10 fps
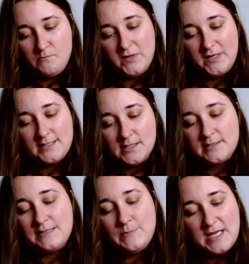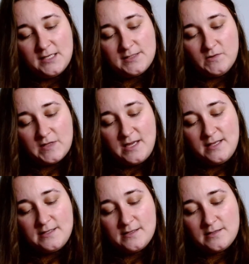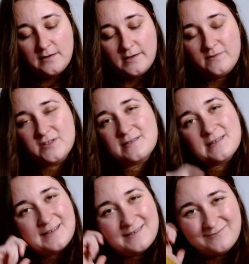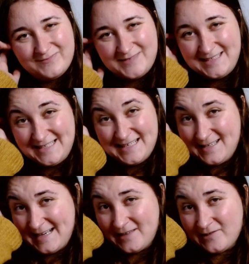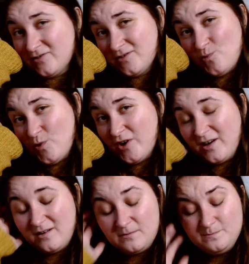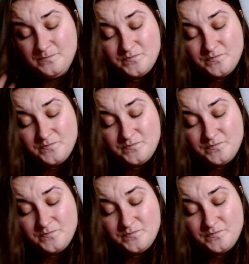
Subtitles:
but it does mean it's not the easiest to kind of just like sit down on and work on.